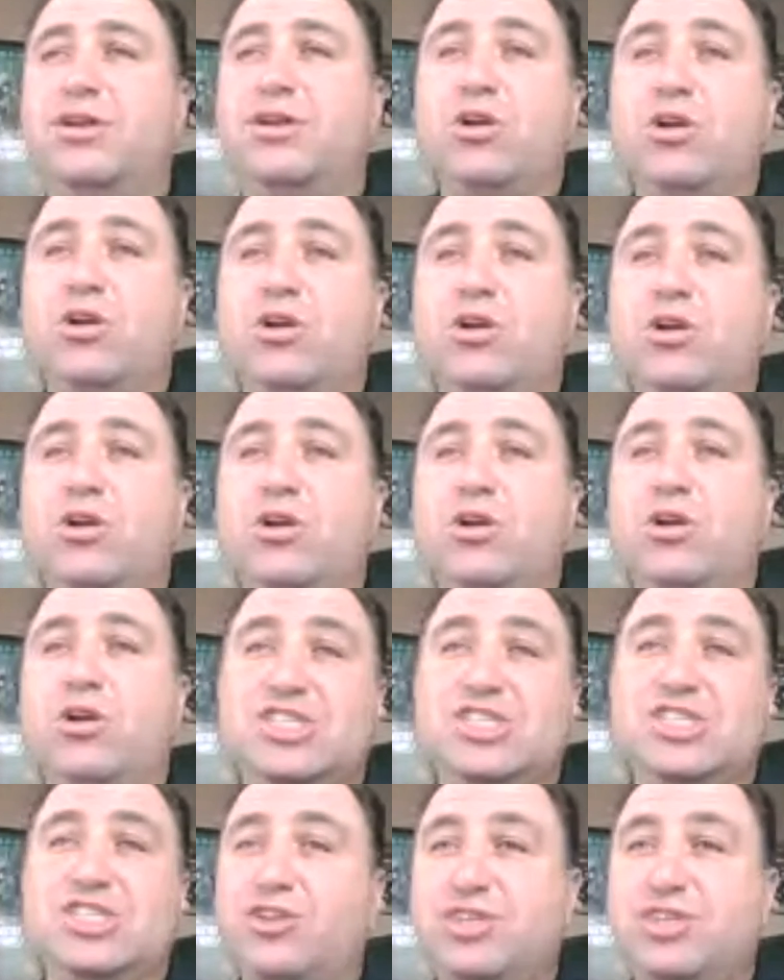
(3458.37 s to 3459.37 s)
or just a
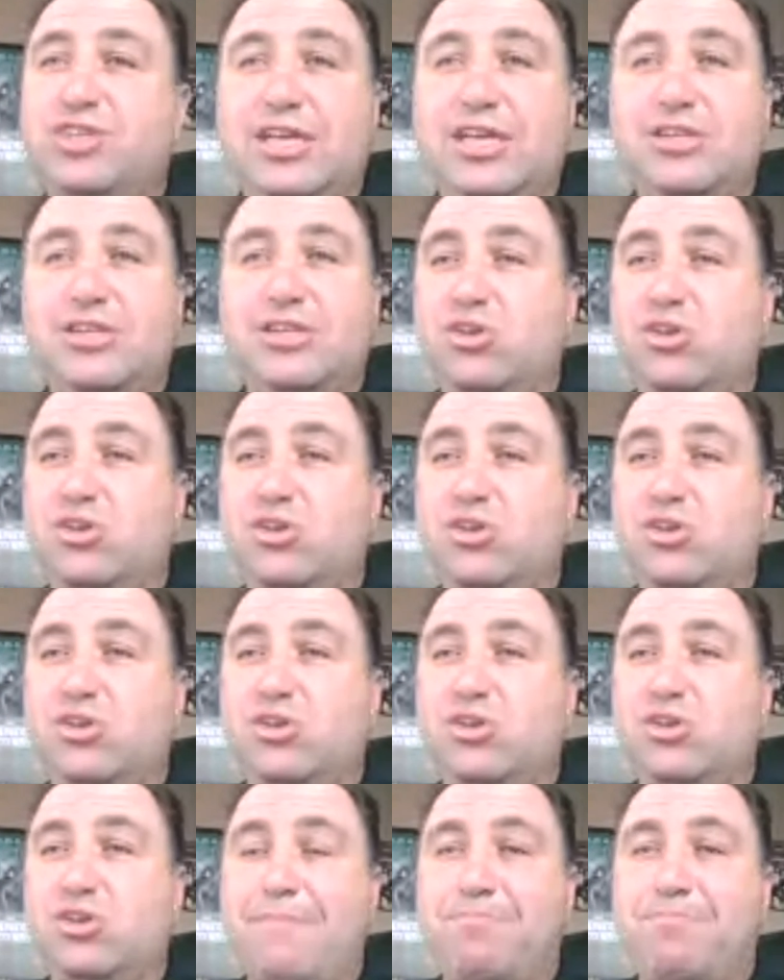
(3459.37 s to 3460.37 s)
consultant
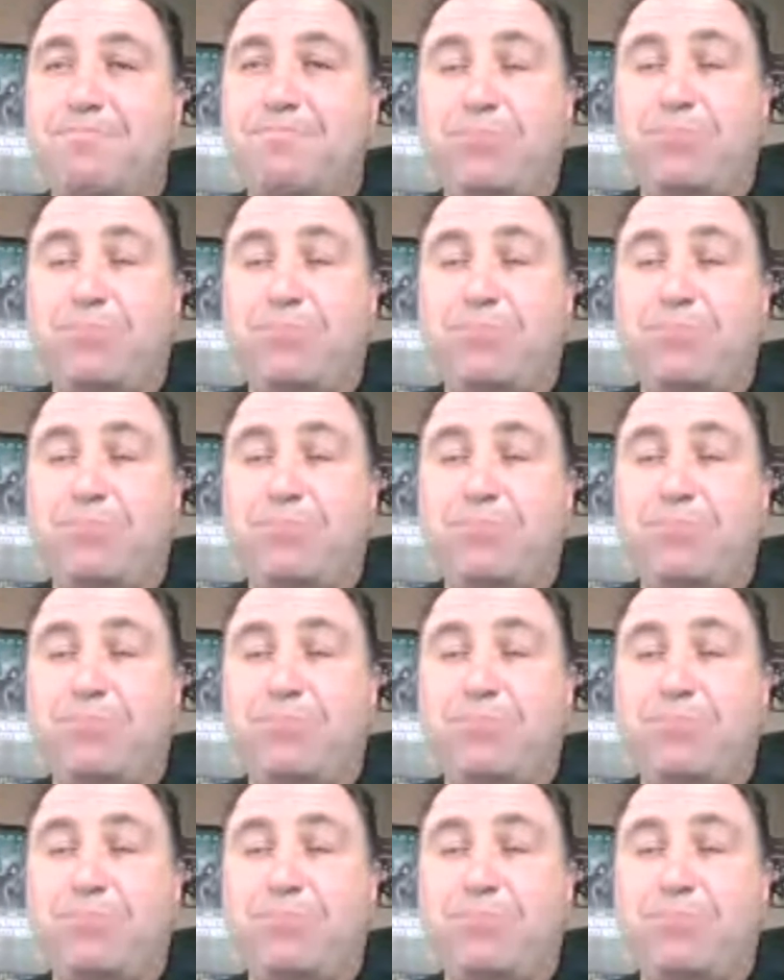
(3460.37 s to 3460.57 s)
to